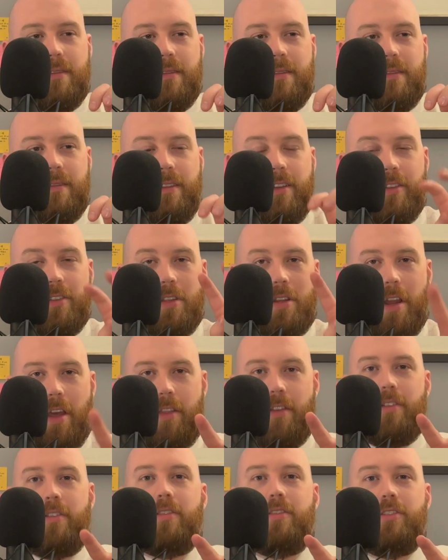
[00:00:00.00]
there's
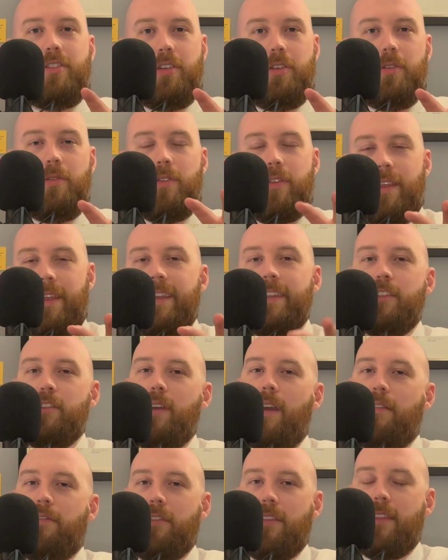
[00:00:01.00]
another two things you
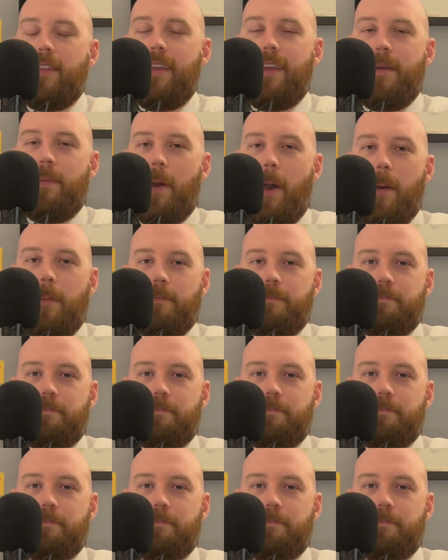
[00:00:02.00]
have to think about.